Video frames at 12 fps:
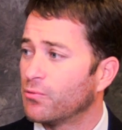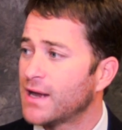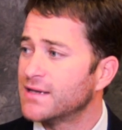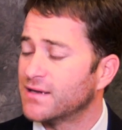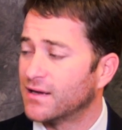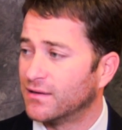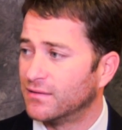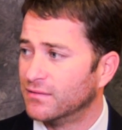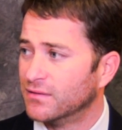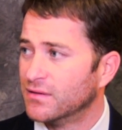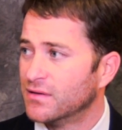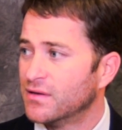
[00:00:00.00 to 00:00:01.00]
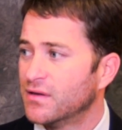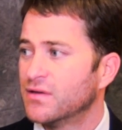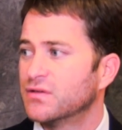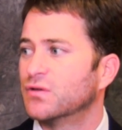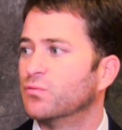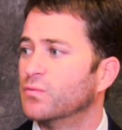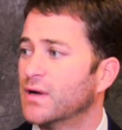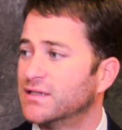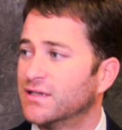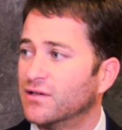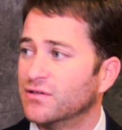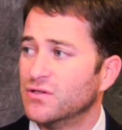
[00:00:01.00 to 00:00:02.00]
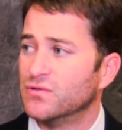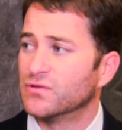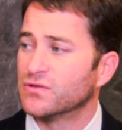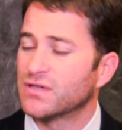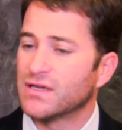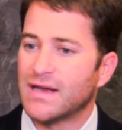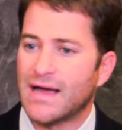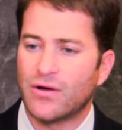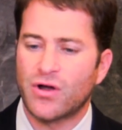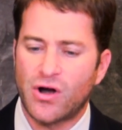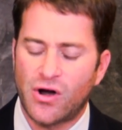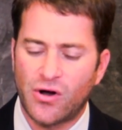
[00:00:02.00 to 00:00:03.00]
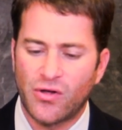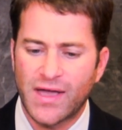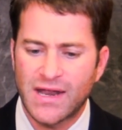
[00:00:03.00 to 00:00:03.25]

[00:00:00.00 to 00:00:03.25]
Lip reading: Redtail. So Redtail users can now call